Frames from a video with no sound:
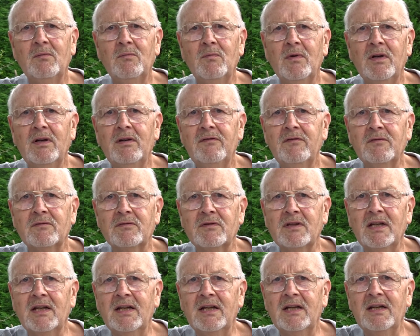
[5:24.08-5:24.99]
Wonderful,
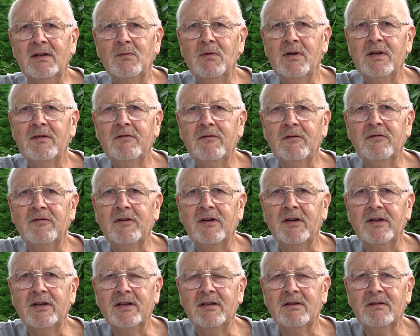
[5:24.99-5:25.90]
uh, wonderful
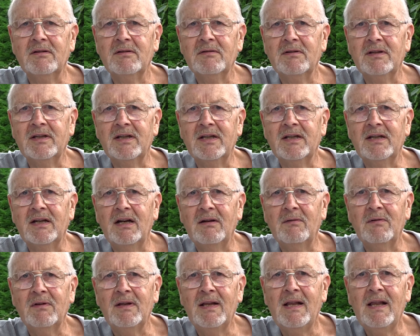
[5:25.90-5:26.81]
find. But, uh,
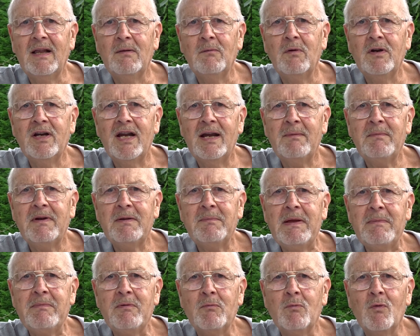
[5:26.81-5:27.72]
I wonder how many
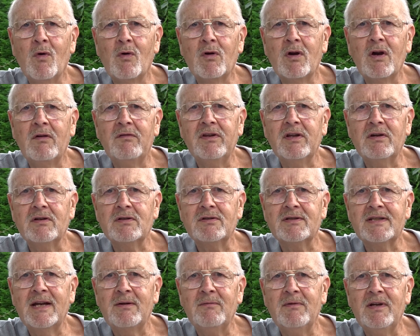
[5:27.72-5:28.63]
people walk over those
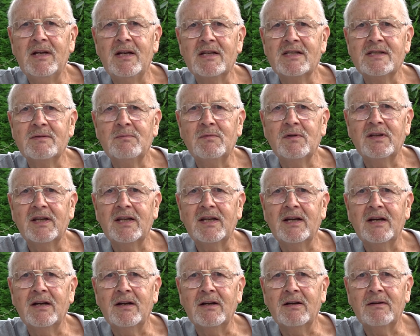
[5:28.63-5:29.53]
without realising what they
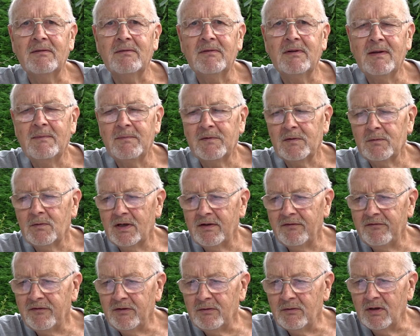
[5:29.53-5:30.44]
are. Quite
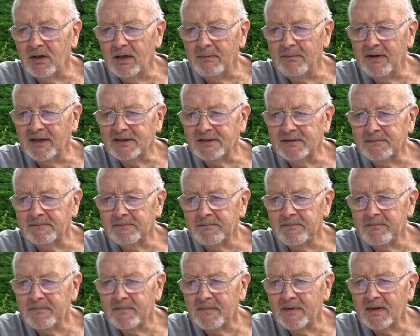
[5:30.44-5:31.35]
a few, I imagine.
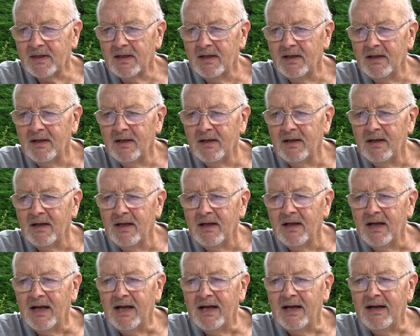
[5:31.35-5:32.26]

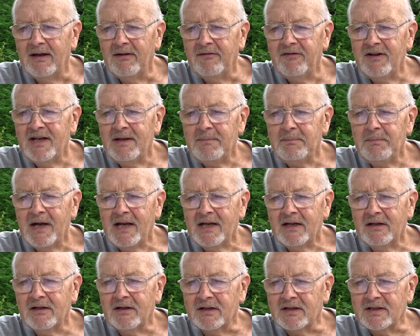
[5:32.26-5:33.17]
Uh, Philip
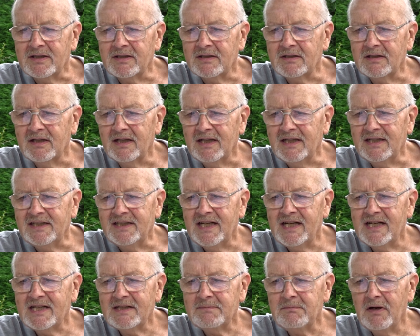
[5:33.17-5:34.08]
Pankhurst. He
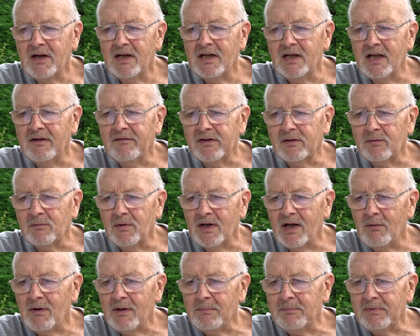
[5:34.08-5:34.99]
shares my love of the
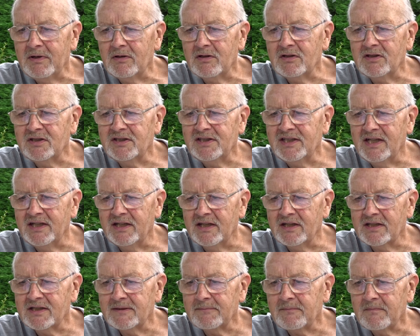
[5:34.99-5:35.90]
railway builder's
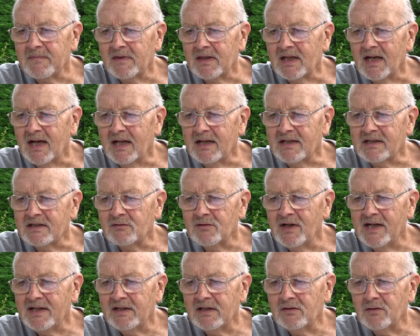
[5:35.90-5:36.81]
genius and it's
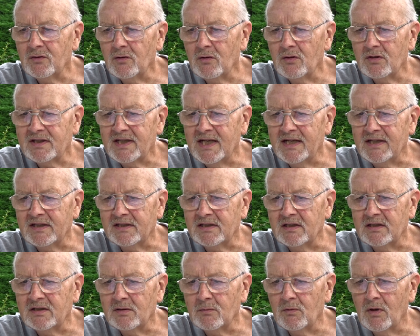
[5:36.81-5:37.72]
great to draw
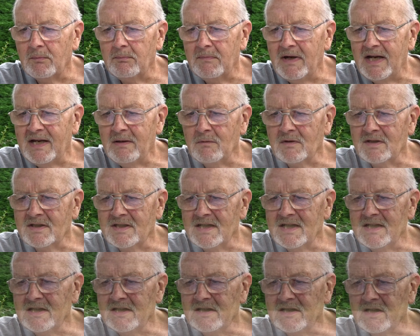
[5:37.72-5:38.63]
attention to what many would
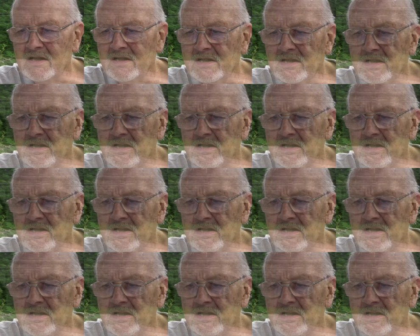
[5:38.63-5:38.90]
see as just